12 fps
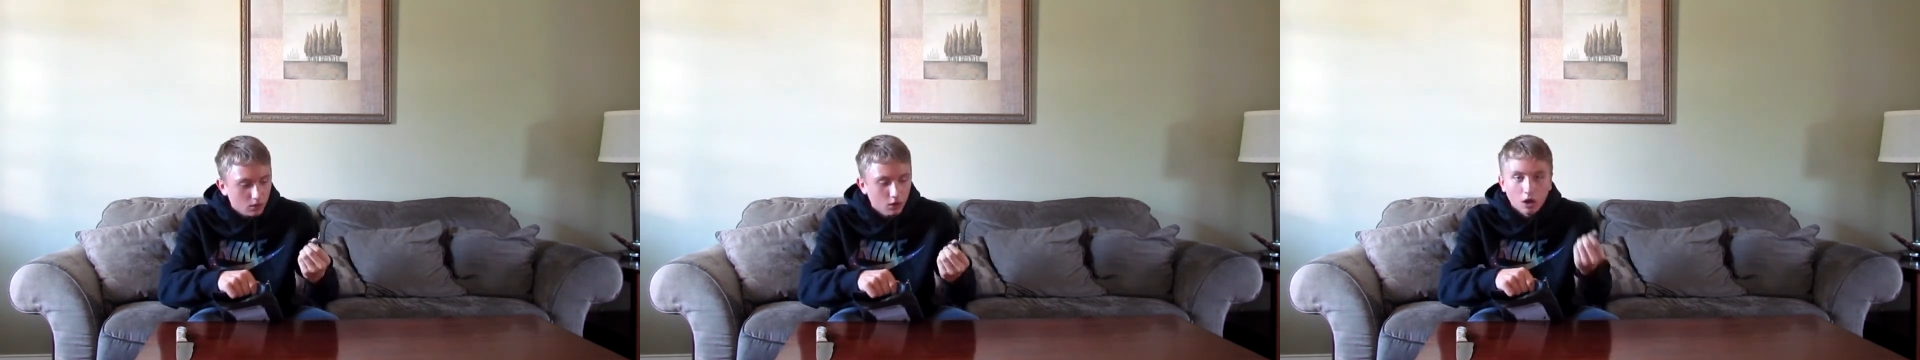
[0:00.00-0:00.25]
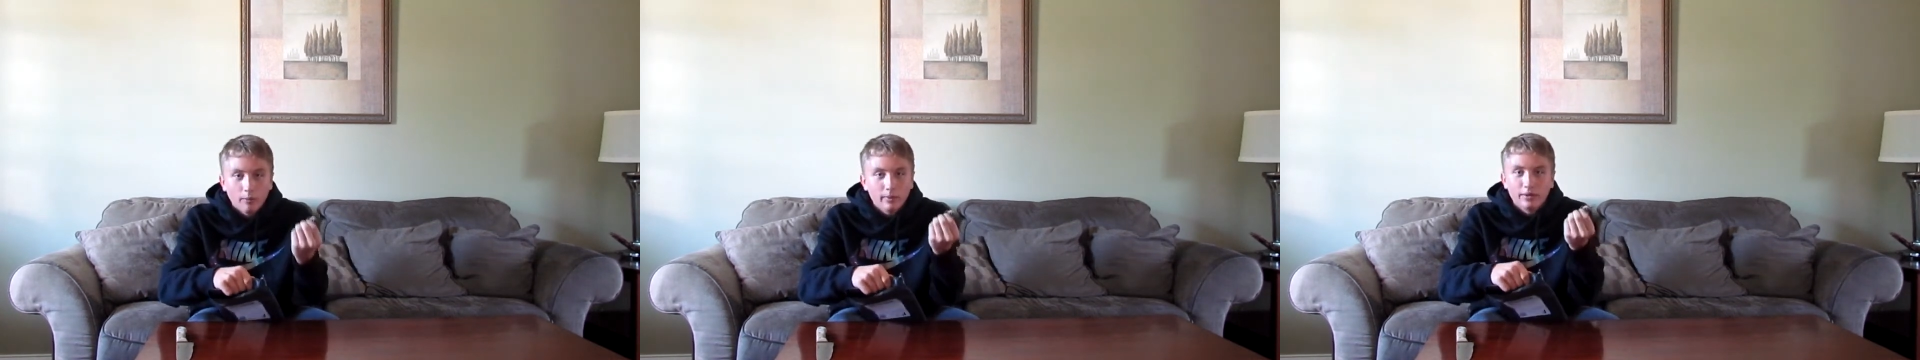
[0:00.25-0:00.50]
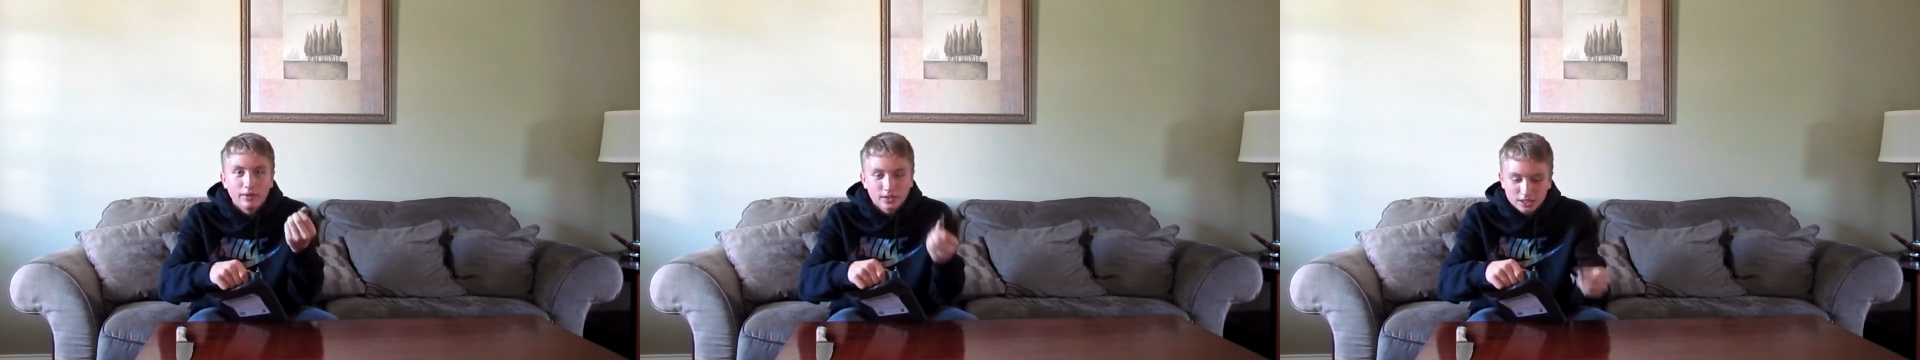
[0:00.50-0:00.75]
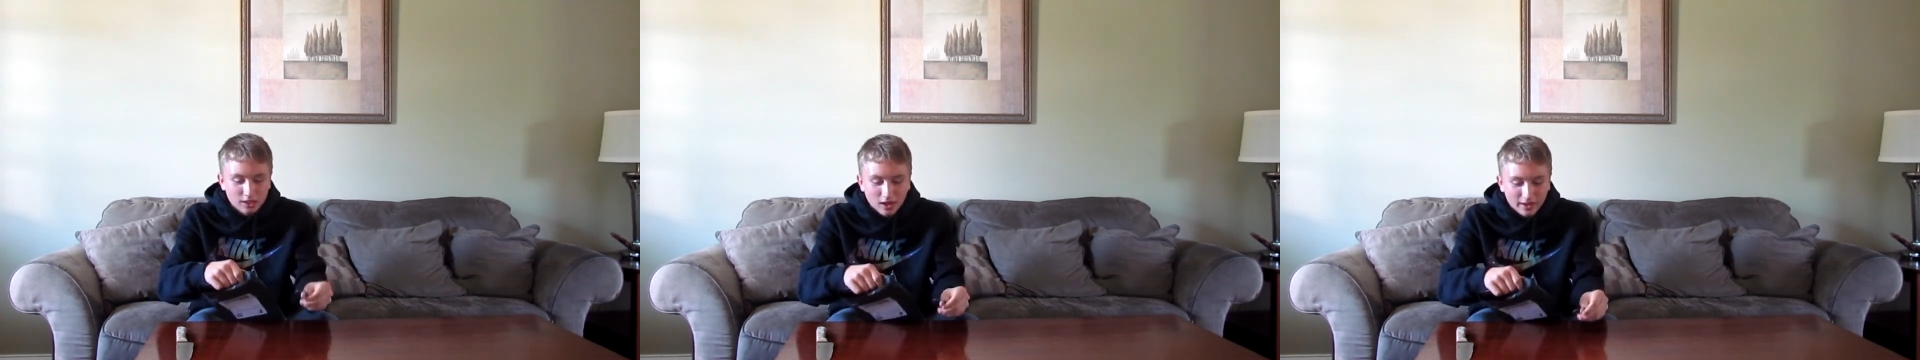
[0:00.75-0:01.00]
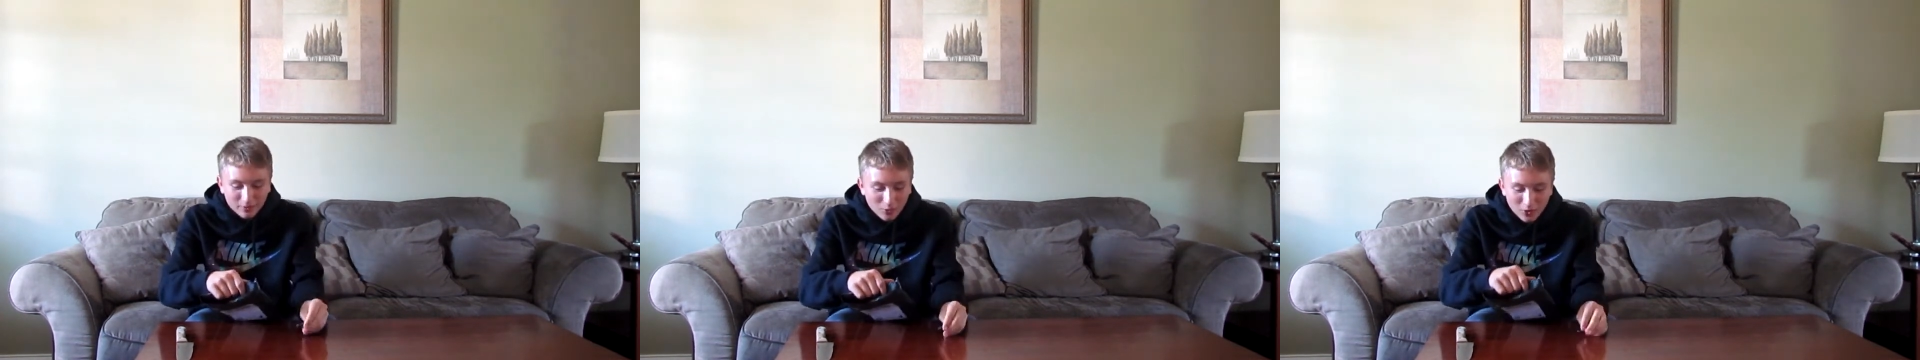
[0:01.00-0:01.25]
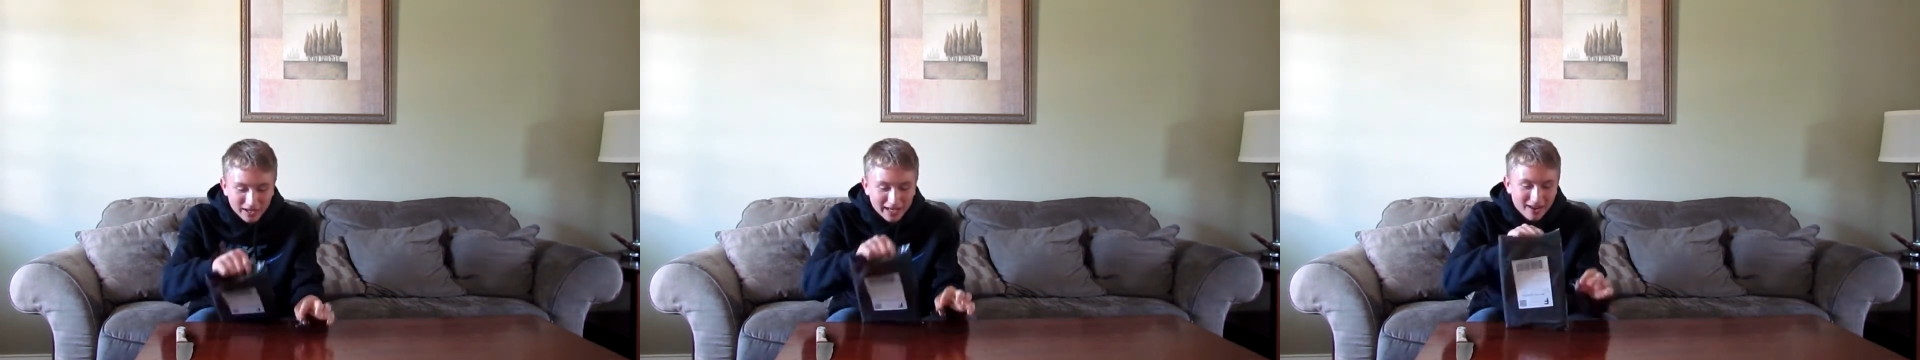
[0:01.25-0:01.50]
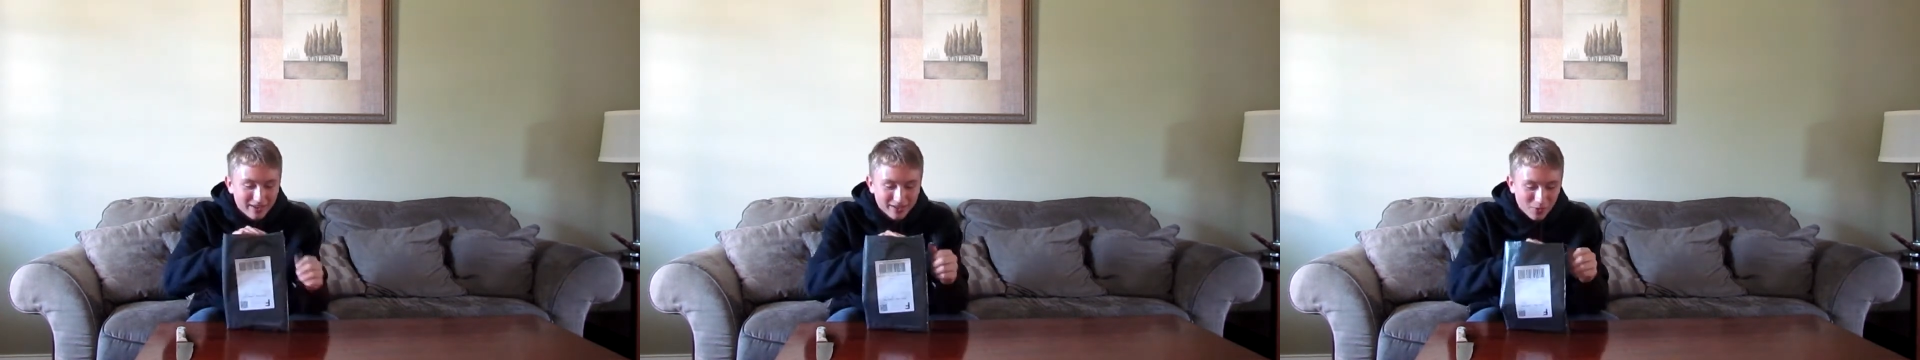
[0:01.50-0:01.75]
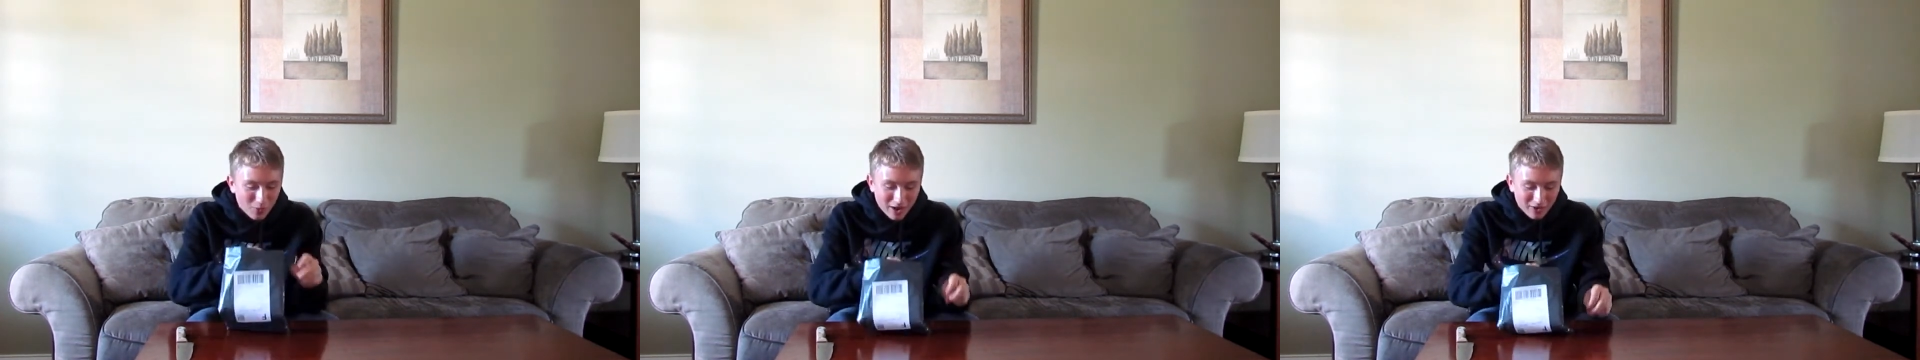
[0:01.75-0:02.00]
Oh, and this is not working out
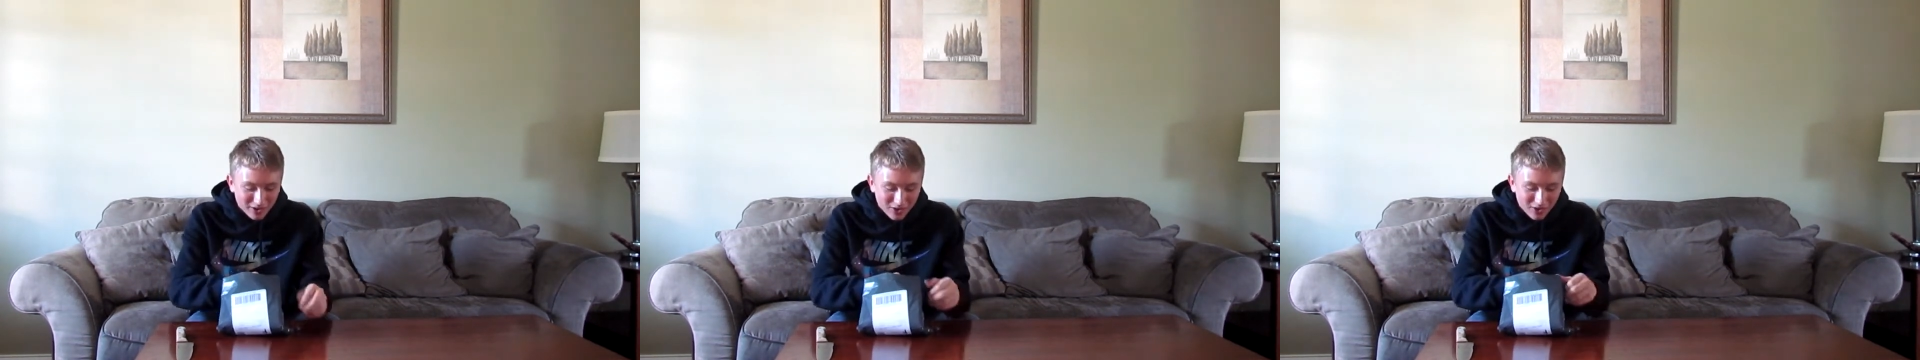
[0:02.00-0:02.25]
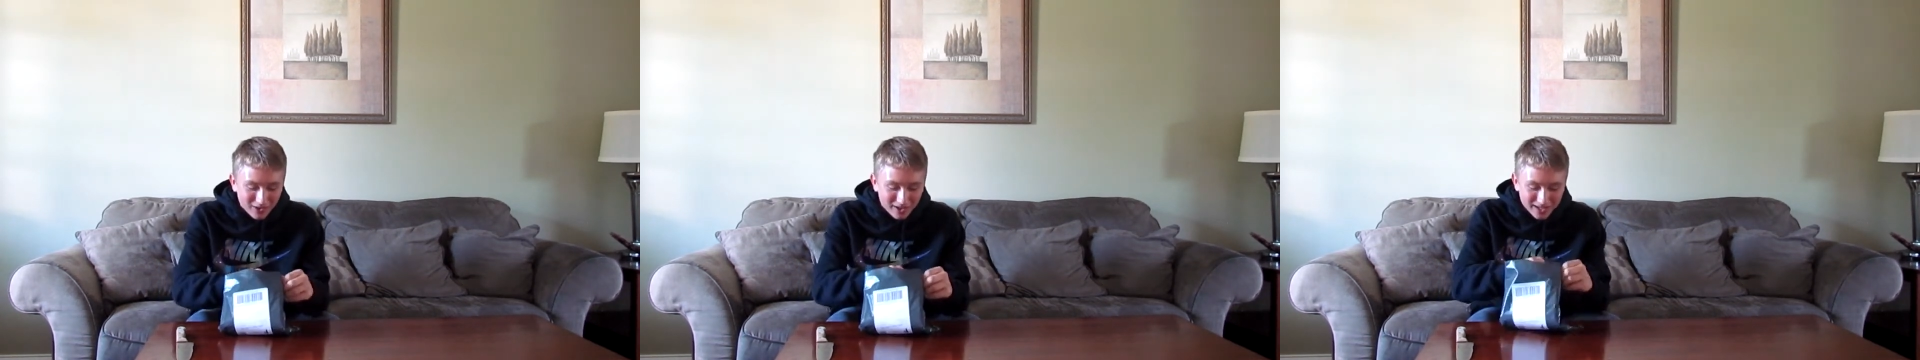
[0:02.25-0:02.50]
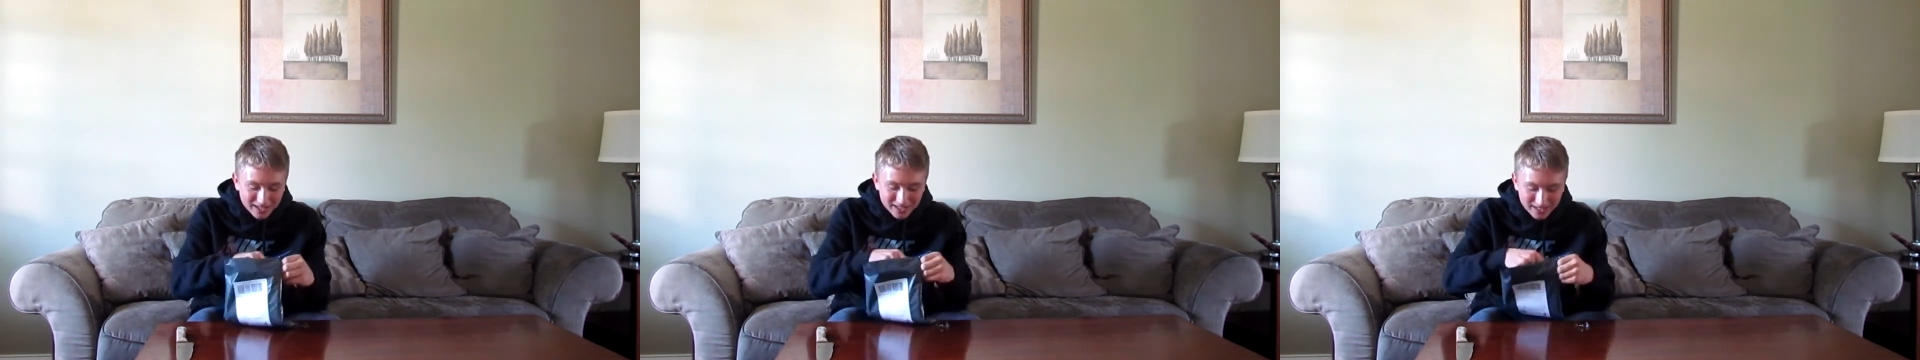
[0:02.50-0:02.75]
that well at all.